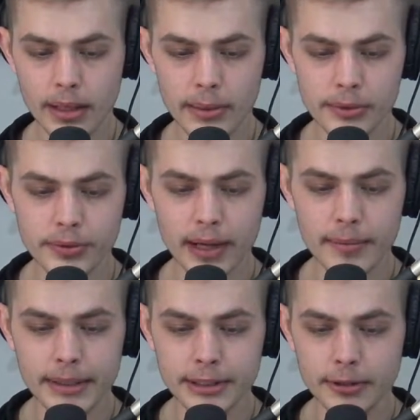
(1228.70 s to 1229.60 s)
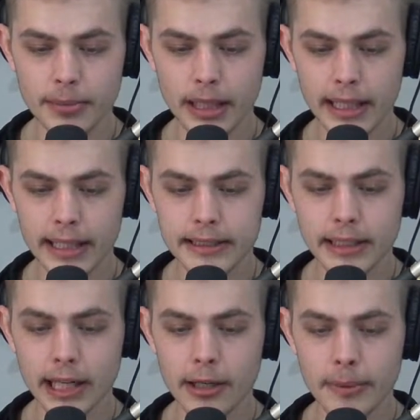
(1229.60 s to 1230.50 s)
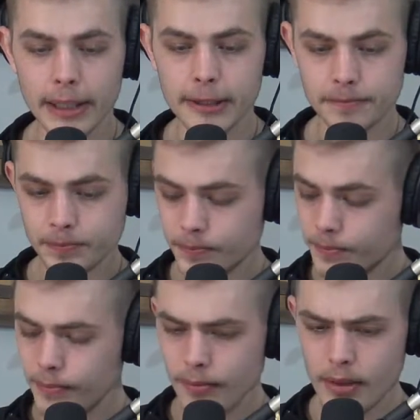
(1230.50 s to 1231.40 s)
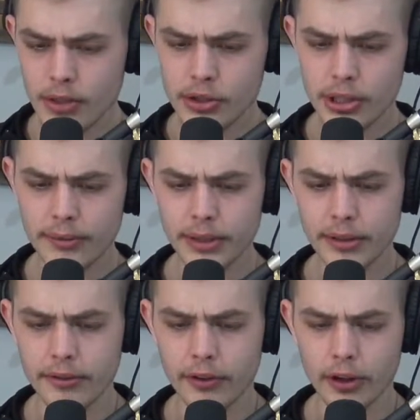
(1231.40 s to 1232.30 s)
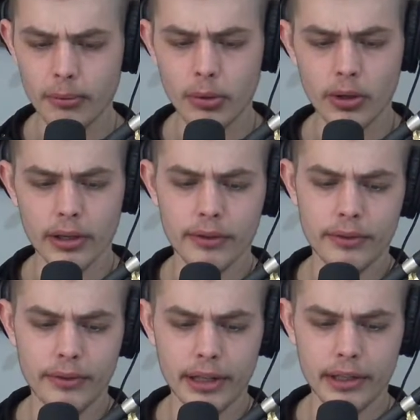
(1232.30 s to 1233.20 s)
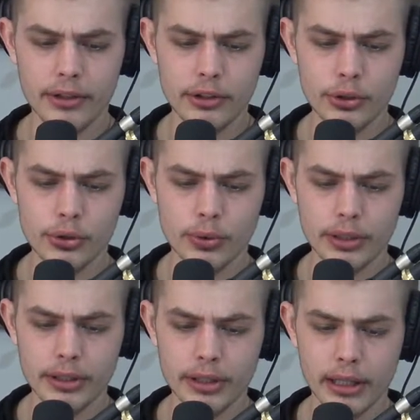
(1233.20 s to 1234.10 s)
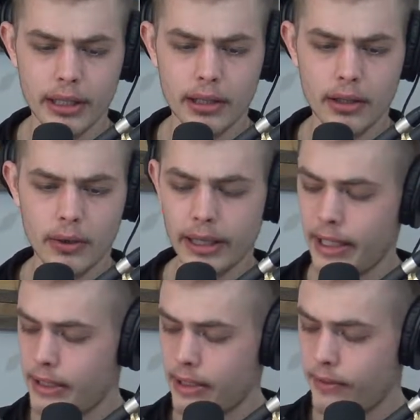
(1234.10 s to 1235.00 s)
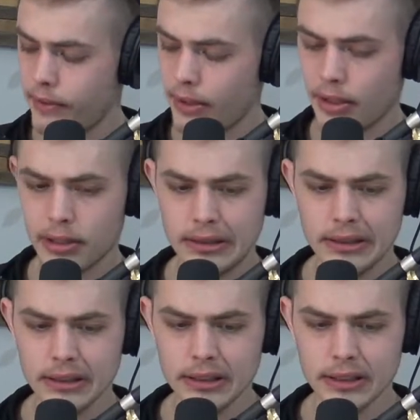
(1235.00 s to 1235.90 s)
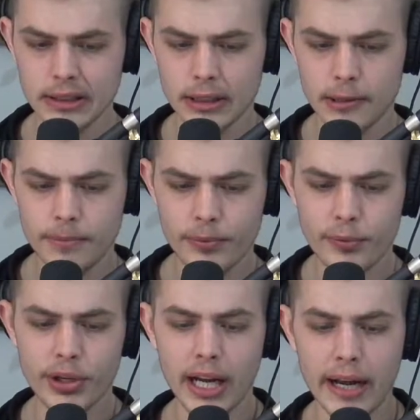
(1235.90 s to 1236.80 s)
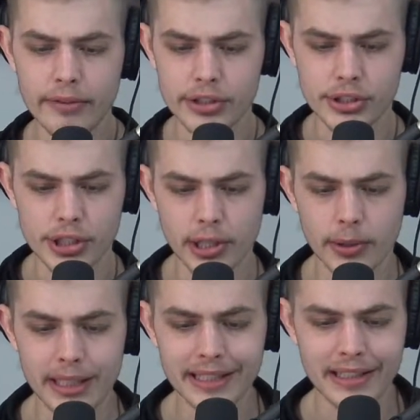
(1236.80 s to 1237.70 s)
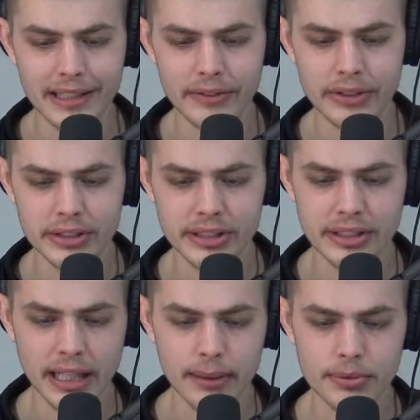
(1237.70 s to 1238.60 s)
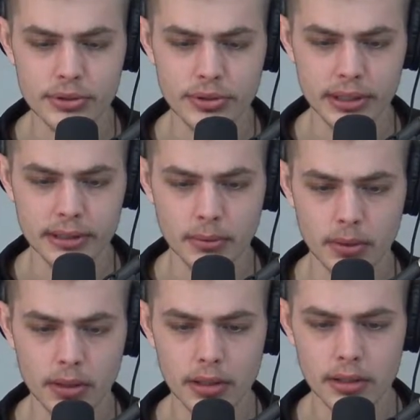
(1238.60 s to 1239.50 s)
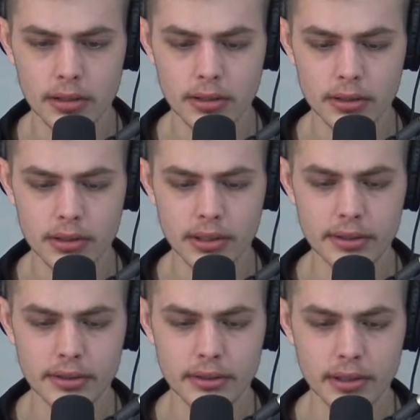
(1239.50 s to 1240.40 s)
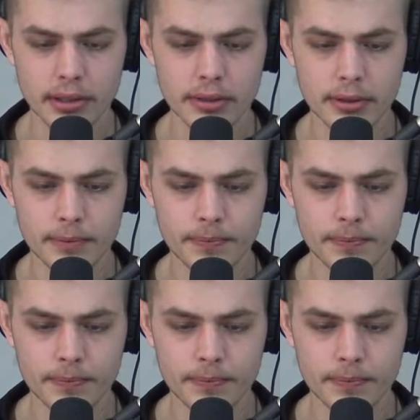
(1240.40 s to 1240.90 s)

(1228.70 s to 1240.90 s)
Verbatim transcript: It was five minutes in the podcast, and Iron Mike shoved in far more than usual intake. Oh, I hate that feeling. For your average Joe, and didn't even stop to drink some water. Jesus Christ.